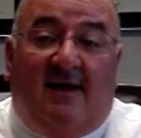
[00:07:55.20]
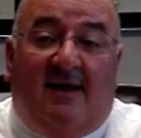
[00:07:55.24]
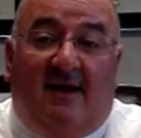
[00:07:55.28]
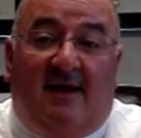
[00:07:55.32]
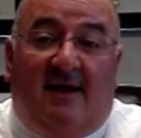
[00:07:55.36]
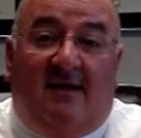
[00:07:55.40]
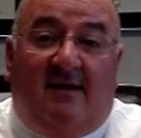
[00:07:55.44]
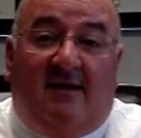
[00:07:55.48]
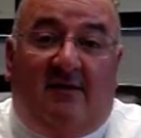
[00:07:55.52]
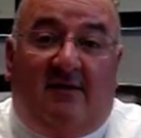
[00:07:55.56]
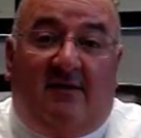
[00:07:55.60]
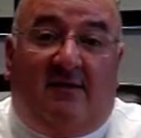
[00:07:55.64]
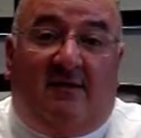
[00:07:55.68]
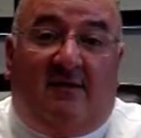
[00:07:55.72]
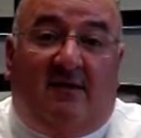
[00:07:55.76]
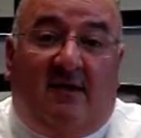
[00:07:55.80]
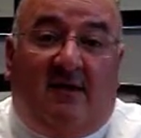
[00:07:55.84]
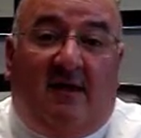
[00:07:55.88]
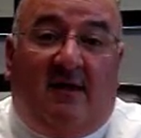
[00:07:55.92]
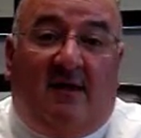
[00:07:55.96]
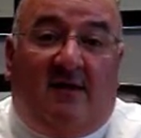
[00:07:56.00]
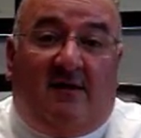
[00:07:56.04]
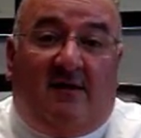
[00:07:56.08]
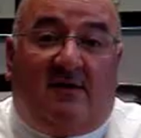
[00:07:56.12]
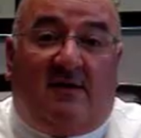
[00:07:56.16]
is
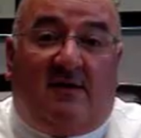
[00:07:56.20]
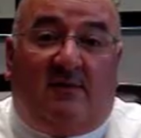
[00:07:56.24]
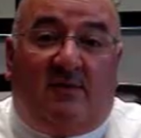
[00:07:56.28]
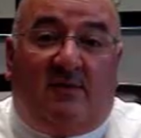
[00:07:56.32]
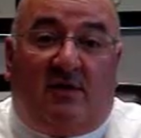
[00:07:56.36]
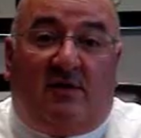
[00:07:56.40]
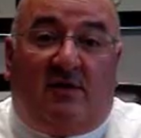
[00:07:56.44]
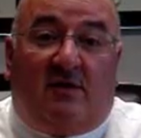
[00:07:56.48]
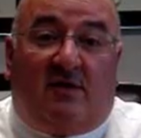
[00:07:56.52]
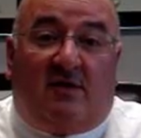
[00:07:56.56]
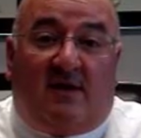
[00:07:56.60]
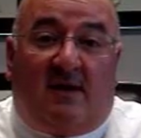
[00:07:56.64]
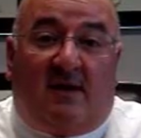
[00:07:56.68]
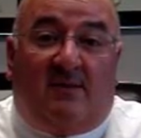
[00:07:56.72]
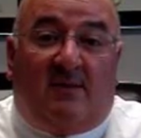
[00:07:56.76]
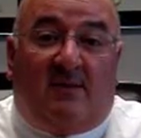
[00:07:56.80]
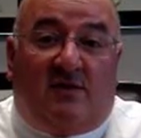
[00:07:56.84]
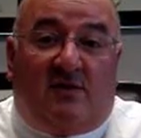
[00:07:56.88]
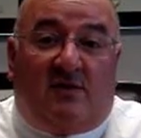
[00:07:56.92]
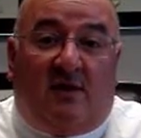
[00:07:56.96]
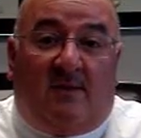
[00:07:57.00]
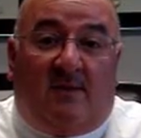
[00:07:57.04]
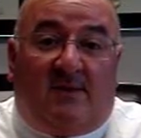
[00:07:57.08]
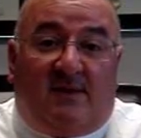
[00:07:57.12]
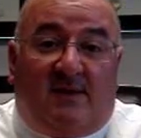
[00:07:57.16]
subject to some
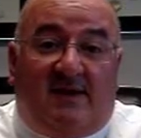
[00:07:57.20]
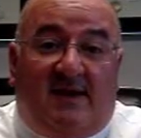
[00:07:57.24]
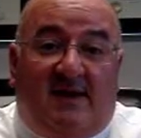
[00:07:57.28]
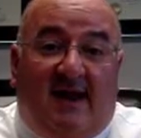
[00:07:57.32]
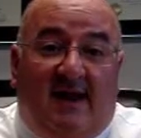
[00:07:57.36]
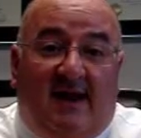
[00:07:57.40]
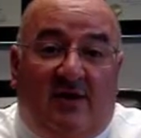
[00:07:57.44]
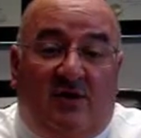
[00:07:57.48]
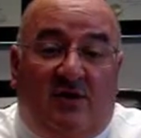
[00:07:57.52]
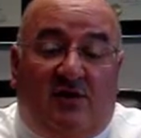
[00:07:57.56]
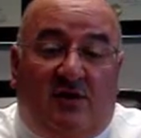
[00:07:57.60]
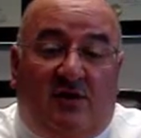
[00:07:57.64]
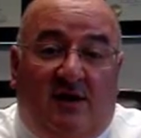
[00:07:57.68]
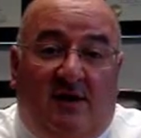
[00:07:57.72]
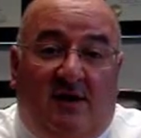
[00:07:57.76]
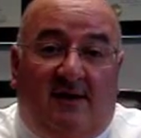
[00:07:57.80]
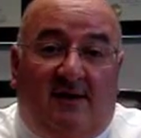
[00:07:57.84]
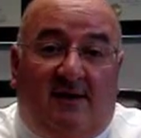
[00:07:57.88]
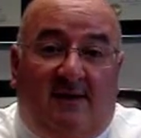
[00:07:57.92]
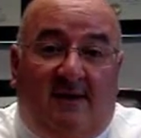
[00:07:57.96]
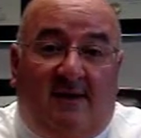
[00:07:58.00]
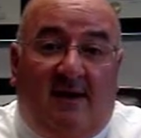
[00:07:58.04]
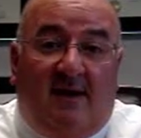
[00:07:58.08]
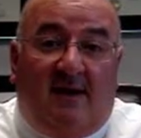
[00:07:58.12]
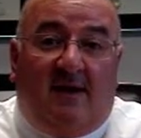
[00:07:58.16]

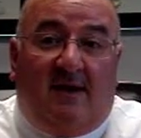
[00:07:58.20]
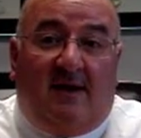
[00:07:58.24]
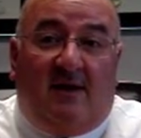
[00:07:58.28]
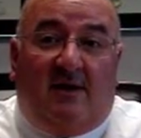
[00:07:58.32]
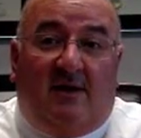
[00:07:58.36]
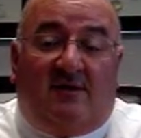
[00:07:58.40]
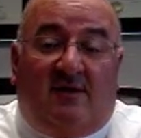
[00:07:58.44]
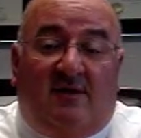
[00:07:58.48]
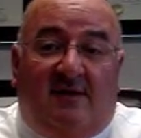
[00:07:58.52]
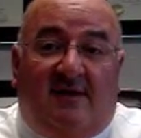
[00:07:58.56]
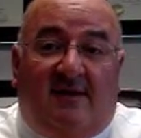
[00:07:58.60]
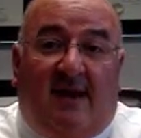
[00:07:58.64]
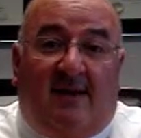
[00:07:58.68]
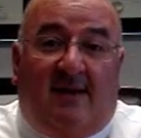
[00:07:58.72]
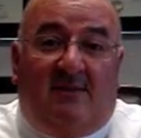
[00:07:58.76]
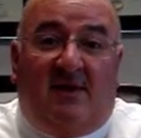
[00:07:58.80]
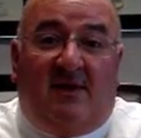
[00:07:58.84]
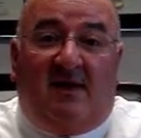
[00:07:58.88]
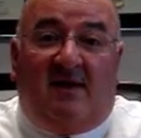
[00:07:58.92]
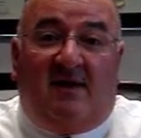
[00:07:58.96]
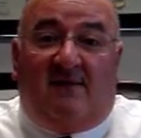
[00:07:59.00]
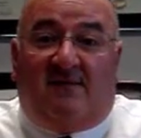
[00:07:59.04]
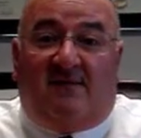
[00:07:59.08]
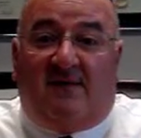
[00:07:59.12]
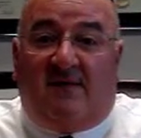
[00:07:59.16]
interpretation. Does that
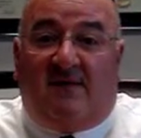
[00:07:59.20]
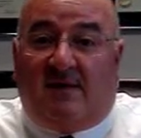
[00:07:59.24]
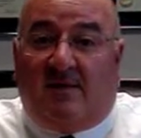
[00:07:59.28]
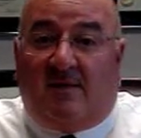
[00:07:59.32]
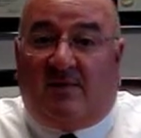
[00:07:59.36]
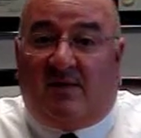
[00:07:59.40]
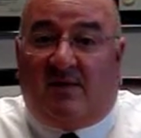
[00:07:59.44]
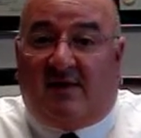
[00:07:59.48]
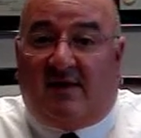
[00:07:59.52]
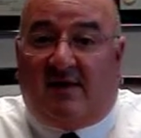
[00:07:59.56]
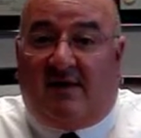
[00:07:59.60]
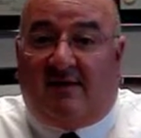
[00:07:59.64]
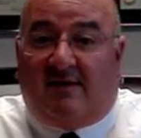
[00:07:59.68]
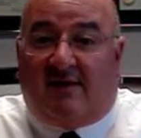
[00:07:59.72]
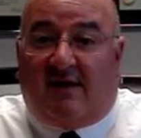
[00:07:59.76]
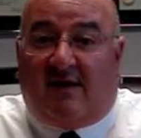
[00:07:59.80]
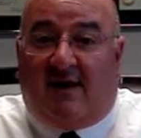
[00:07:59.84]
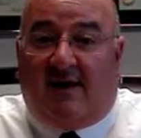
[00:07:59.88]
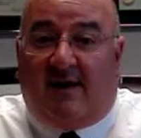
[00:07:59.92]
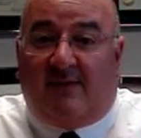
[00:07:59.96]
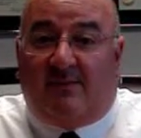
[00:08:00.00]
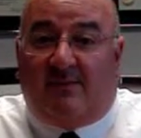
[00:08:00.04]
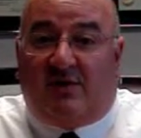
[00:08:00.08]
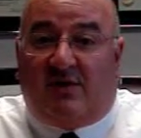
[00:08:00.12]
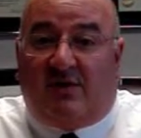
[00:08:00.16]
mean a 50%
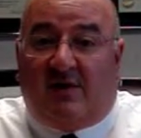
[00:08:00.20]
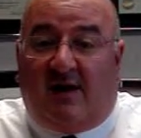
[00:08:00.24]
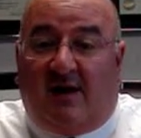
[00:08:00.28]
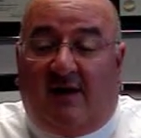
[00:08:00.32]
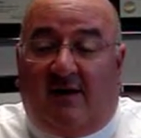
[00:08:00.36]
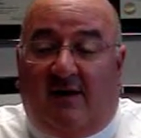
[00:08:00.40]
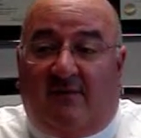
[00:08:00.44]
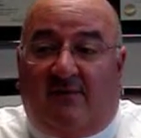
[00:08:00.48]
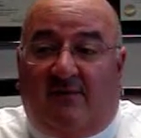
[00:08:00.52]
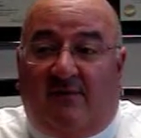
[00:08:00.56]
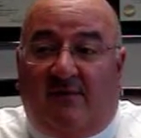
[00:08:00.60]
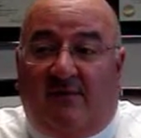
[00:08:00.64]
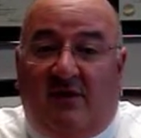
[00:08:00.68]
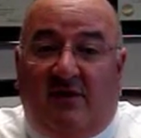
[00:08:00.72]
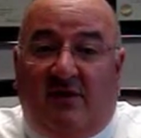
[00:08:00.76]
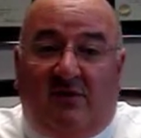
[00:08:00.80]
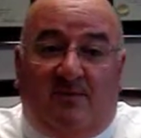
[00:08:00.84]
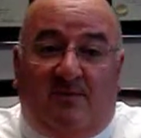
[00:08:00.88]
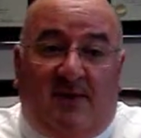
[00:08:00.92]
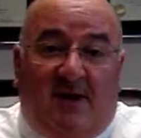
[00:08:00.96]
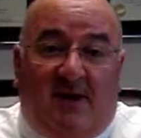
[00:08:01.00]
timeshare for each